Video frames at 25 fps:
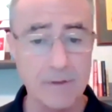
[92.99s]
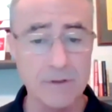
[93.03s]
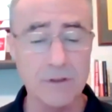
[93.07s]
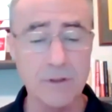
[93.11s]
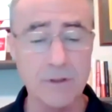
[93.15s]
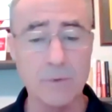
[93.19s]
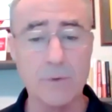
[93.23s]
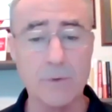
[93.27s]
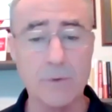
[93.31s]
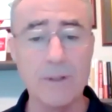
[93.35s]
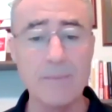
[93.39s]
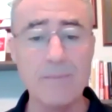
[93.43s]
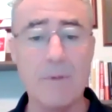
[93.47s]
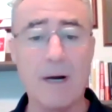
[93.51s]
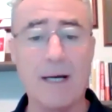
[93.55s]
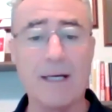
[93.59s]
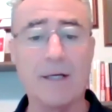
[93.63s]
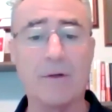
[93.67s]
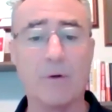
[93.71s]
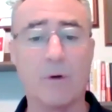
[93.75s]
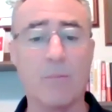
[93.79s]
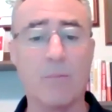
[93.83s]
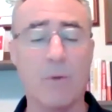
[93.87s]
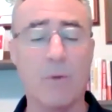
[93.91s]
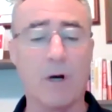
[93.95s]
So we're in
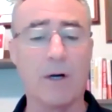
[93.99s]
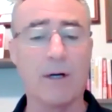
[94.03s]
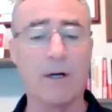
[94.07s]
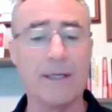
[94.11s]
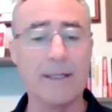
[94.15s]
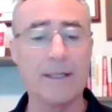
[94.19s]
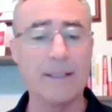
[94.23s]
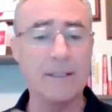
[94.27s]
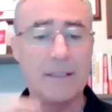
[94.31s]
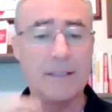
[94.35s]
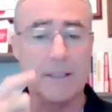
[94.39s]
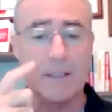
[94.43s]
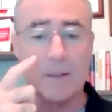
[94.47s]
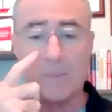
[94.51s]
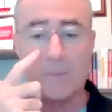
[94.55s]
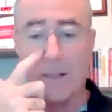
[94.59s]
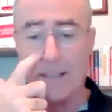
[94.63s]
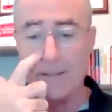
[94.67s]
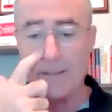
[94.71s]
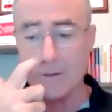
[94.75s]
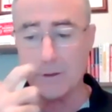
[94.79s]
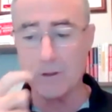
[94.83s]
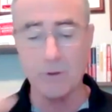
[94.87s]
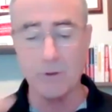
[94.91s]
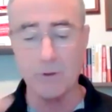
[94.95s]
micro markets.
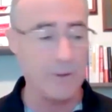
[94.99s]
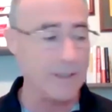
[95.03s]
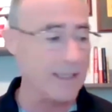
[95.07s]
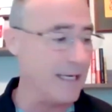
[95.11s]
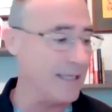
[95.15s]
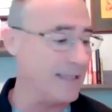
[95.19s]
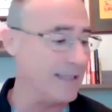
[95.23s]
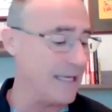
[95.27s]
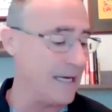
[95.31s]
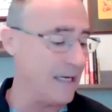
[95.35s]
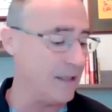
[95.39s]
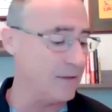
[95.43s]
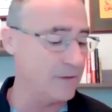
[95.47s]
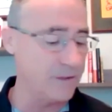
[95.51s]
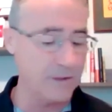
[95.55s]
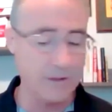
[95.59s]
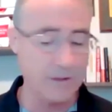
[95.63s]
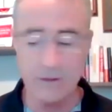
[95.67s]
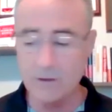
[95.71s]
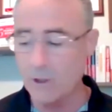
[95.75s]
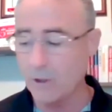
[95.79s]
Enterprise is 28,000.